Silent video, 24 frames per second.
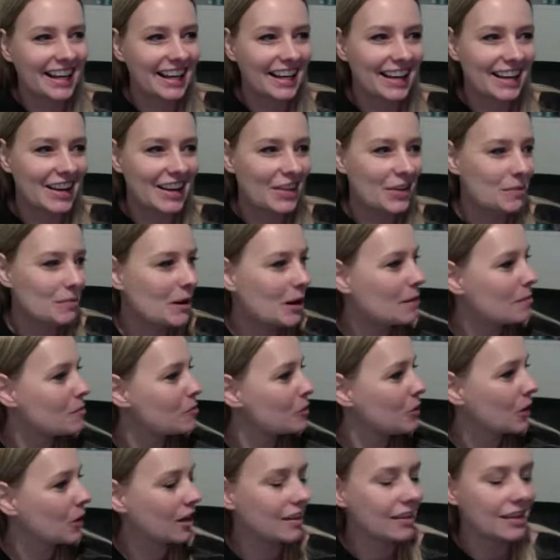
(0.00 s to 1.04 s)
any other part
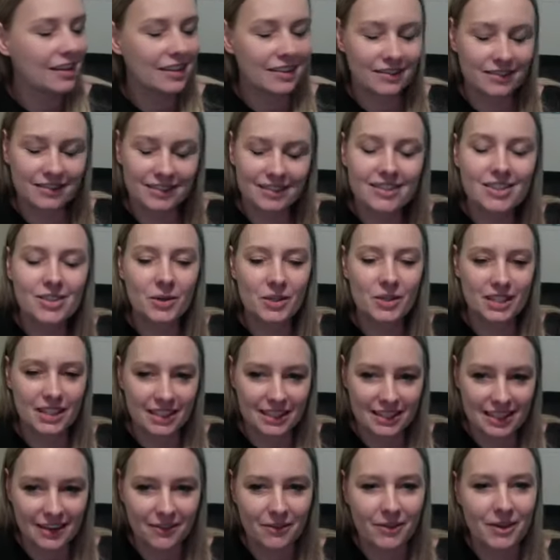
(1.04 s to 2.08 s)
more. The sourcing
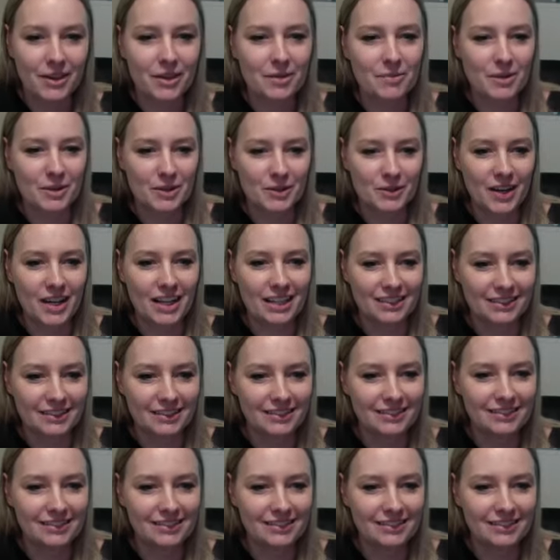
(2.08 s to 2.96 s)
is definitely the most fun.